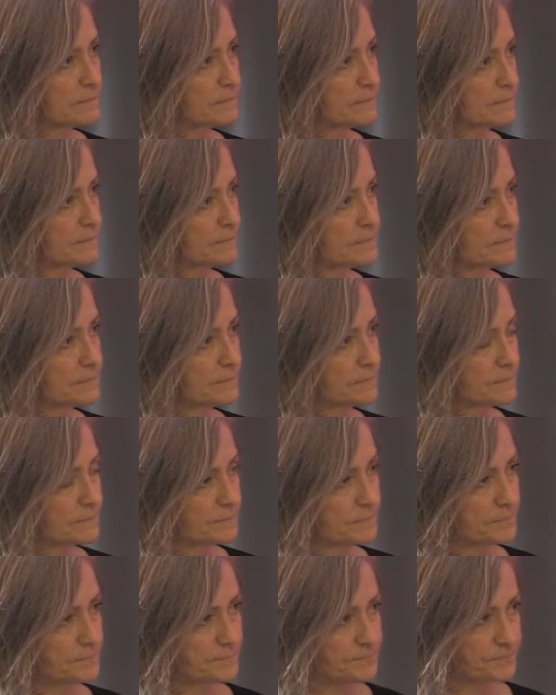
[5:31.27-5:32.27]

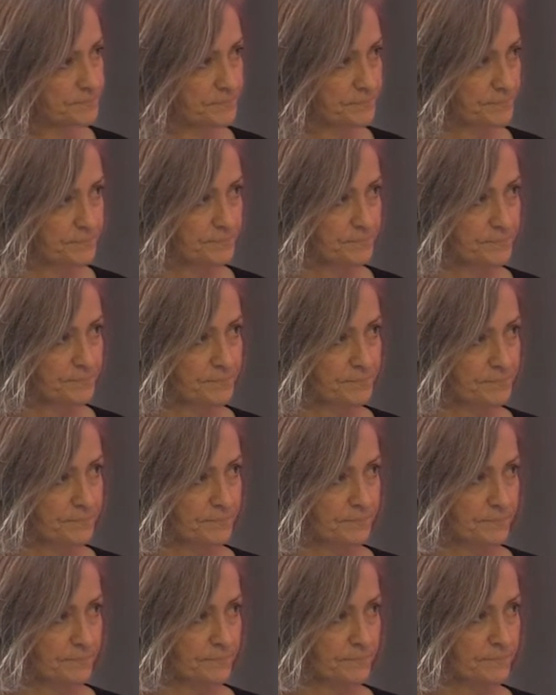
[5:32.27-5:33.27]

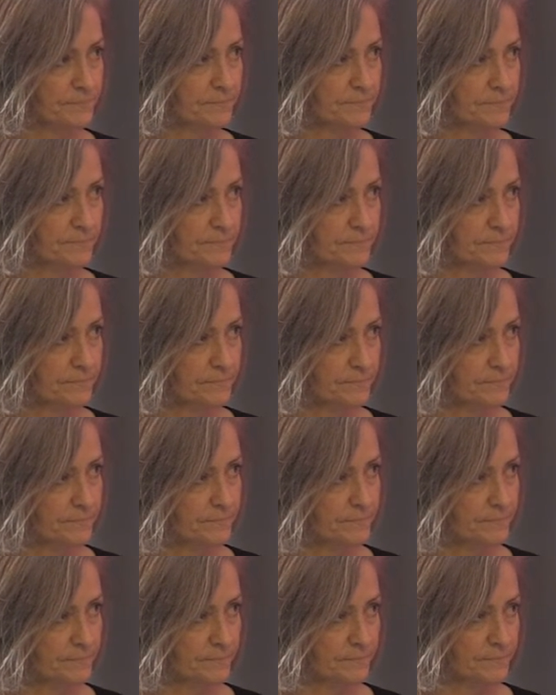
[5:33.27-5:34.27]

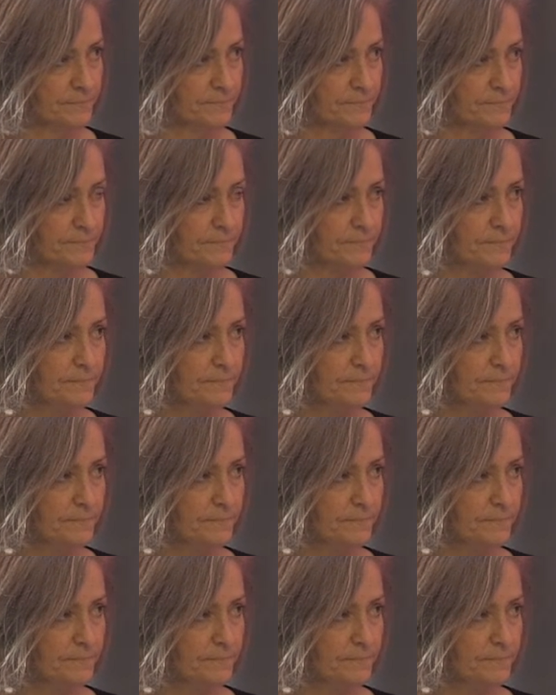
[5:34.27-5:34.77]
No words are spoken by the person on screen.